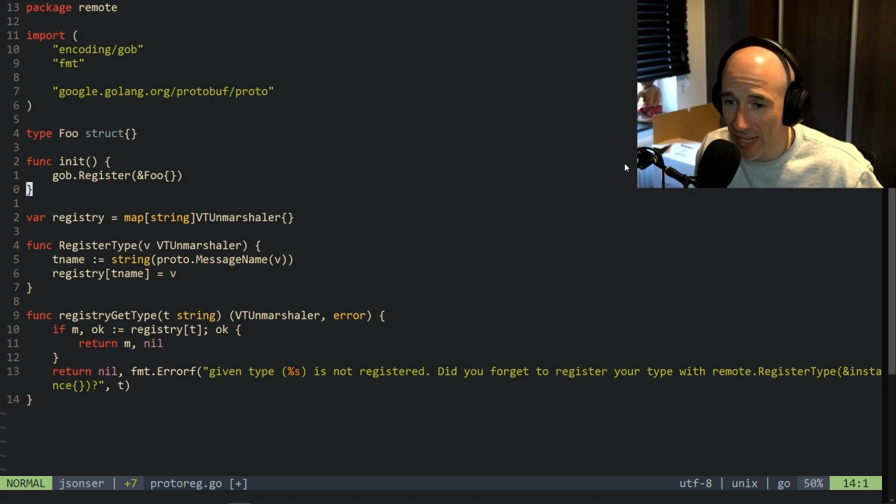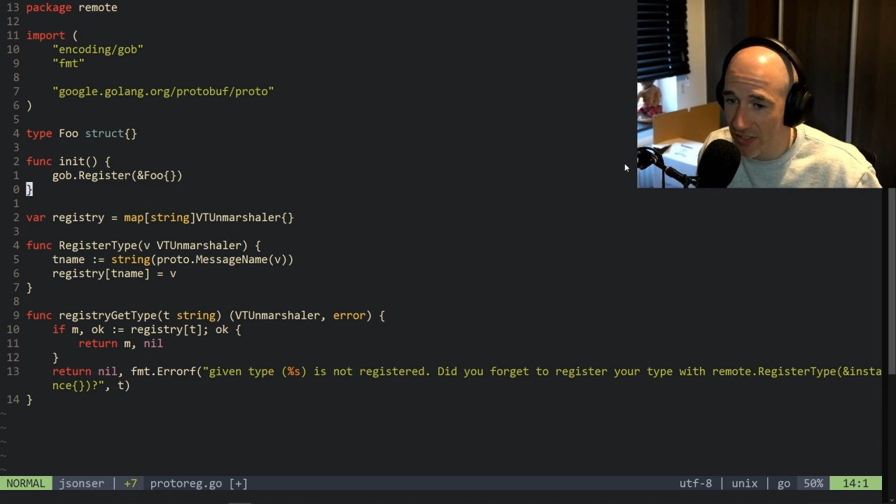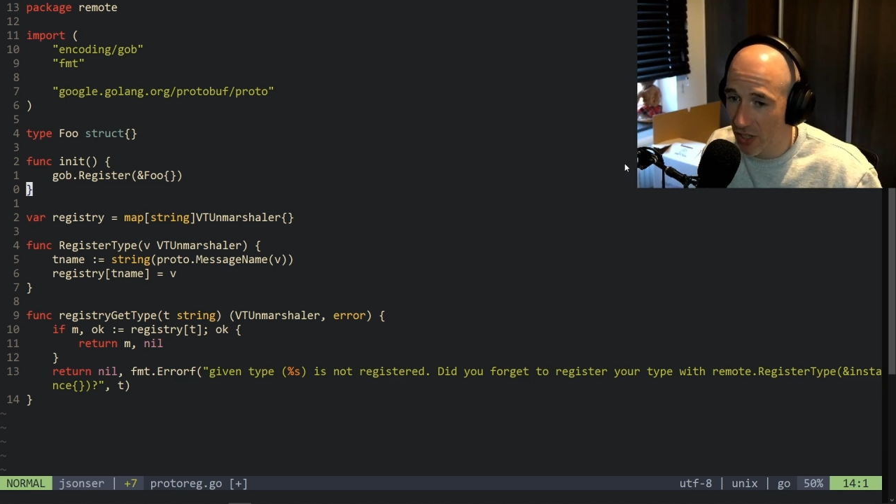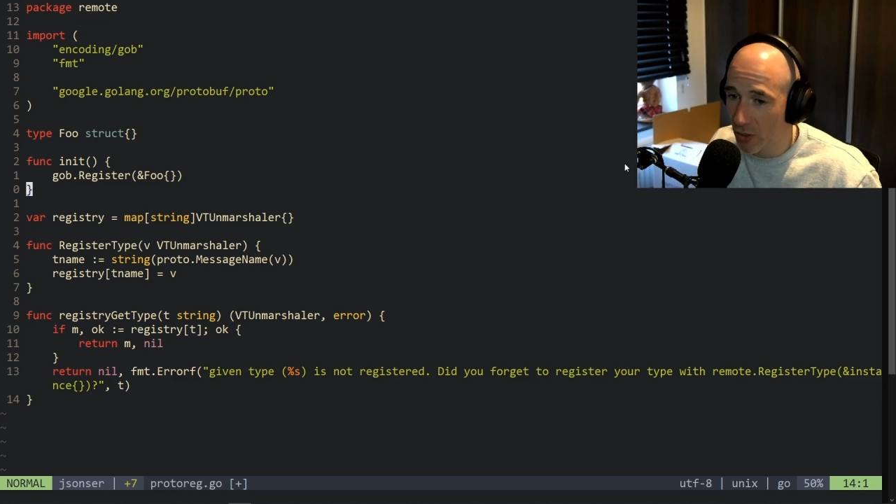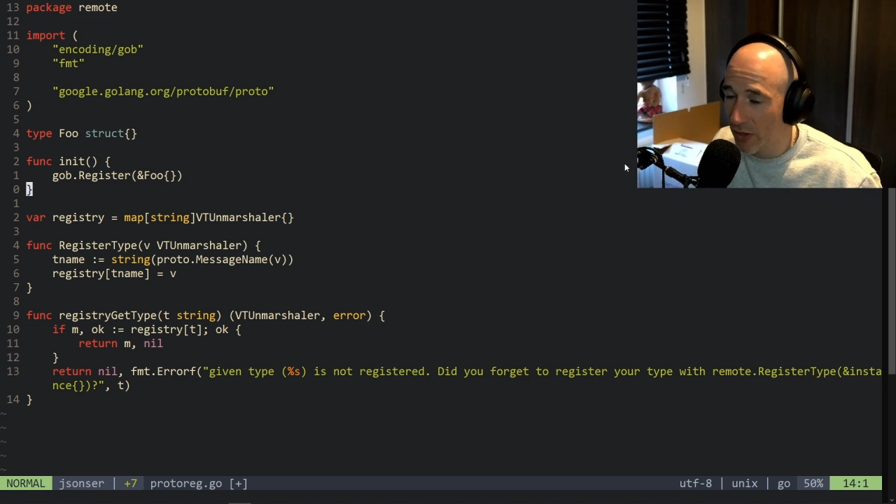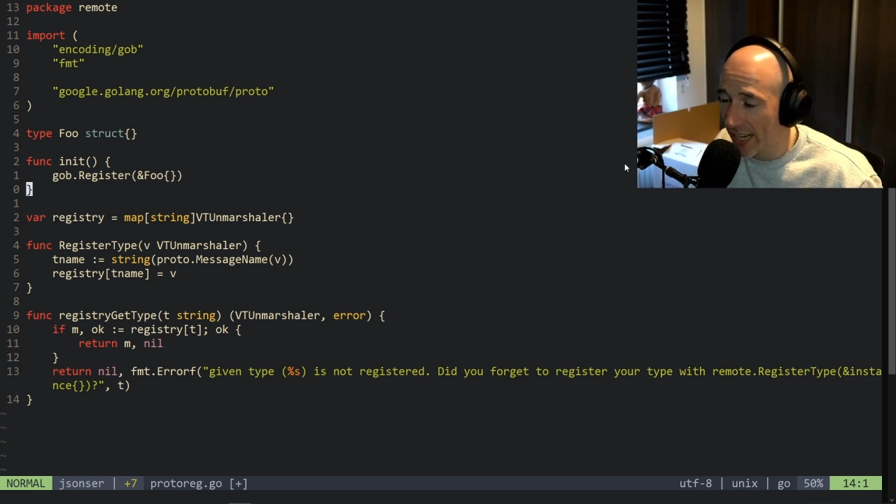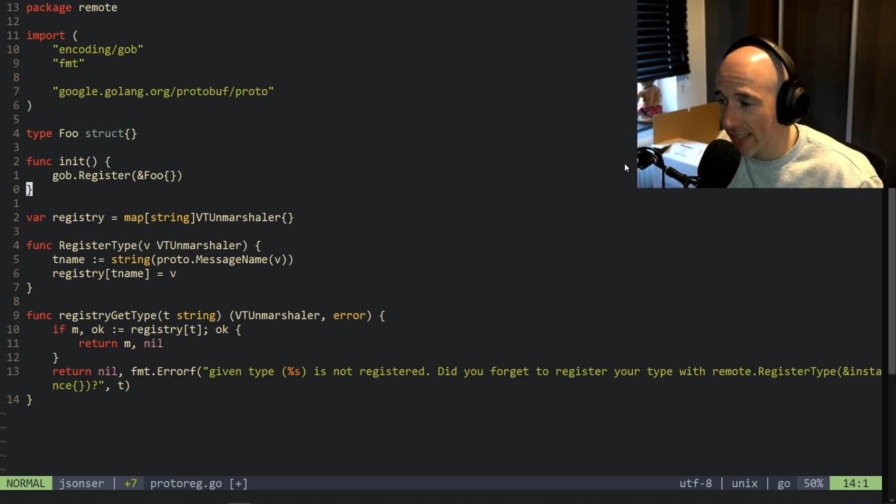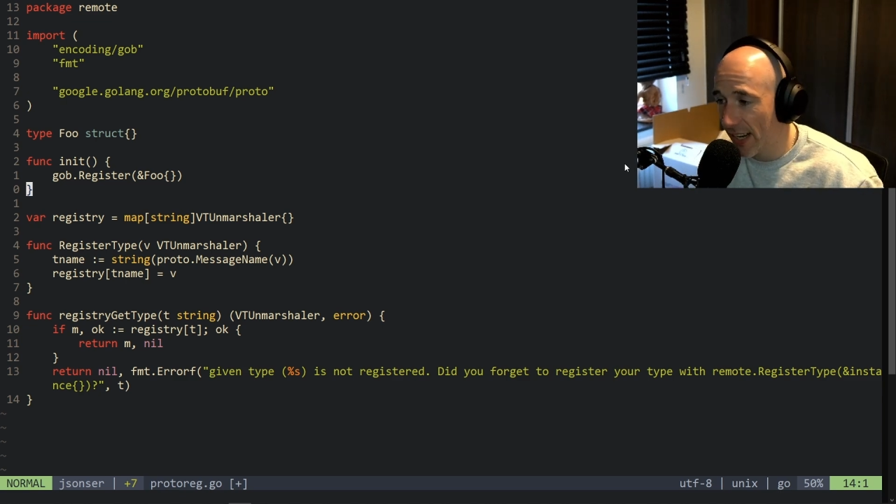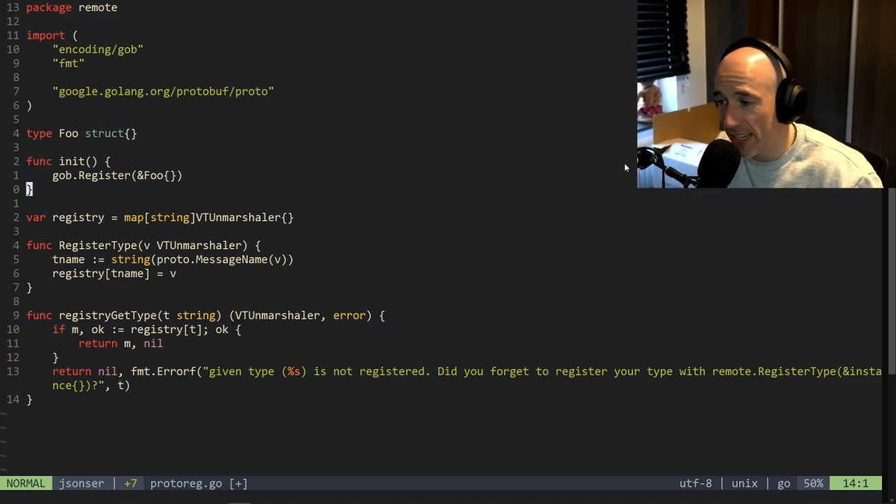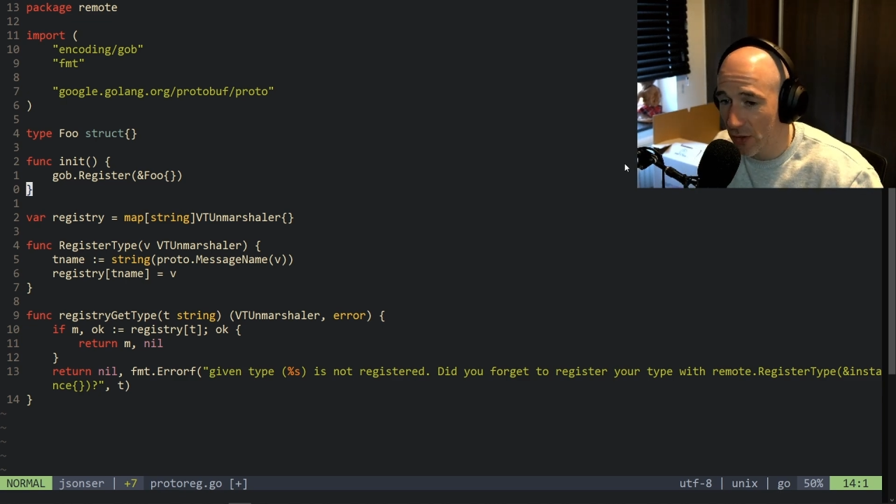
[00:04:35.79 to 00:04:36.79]
that's not correct,
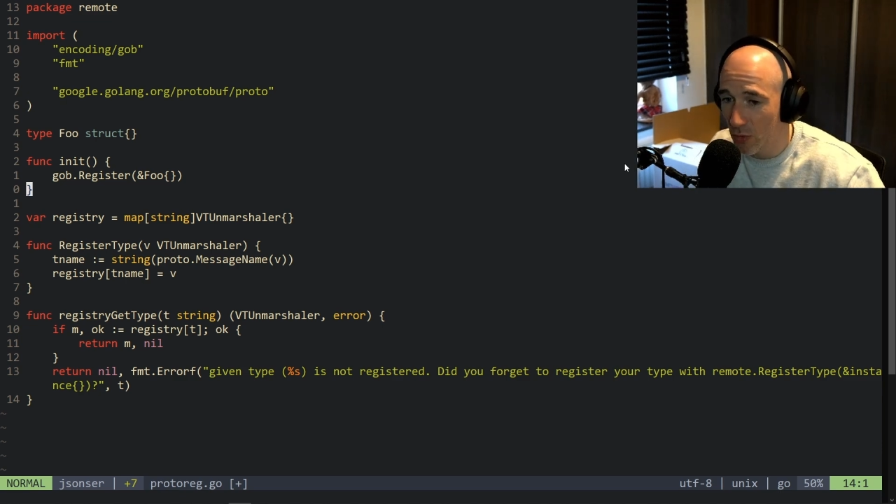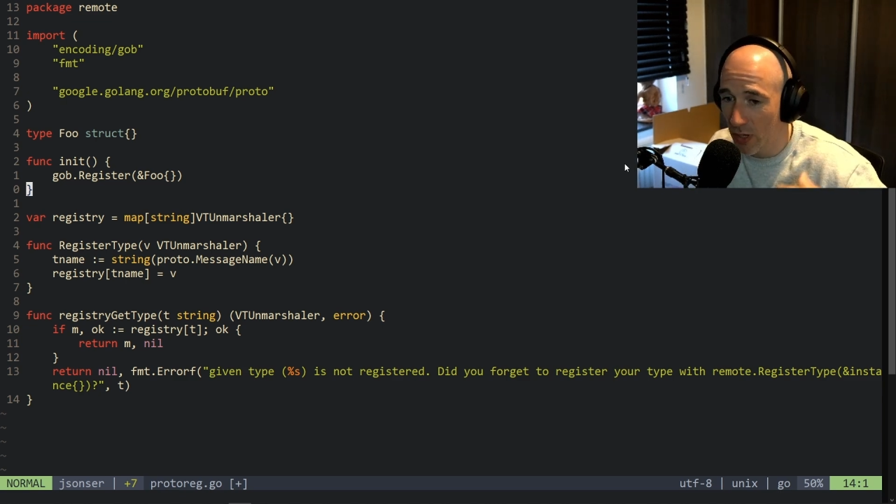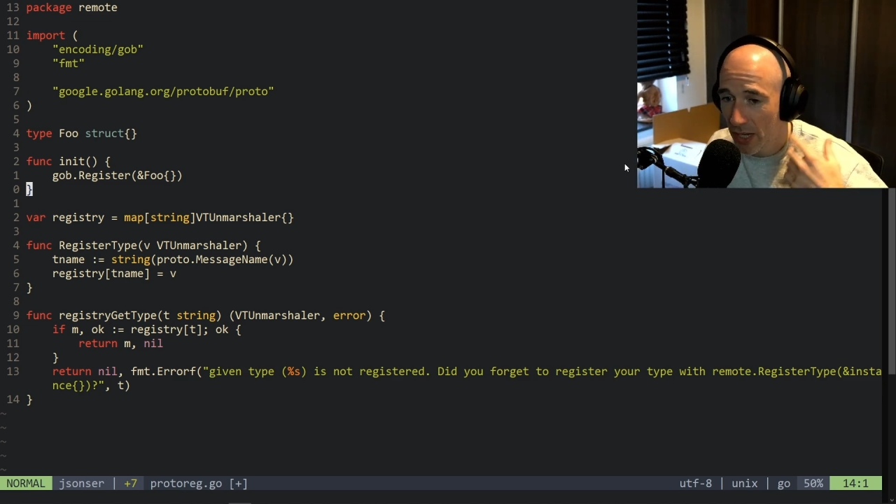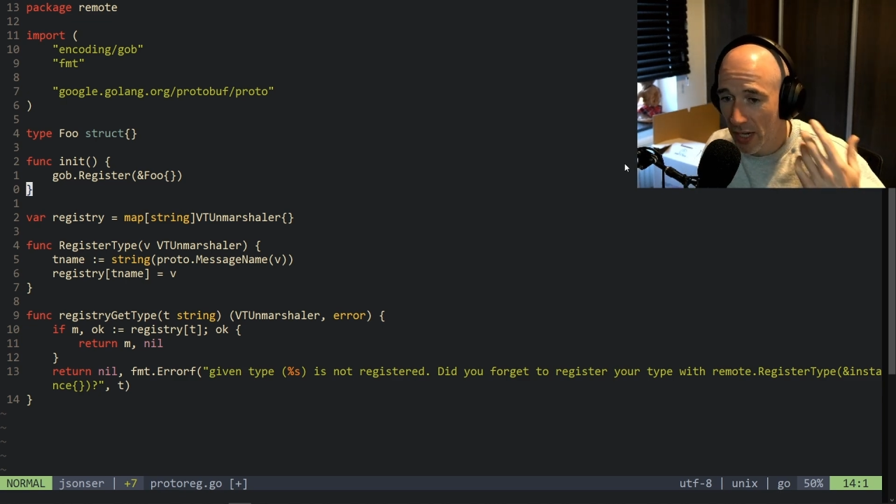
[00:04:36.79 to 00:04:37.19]
and I need to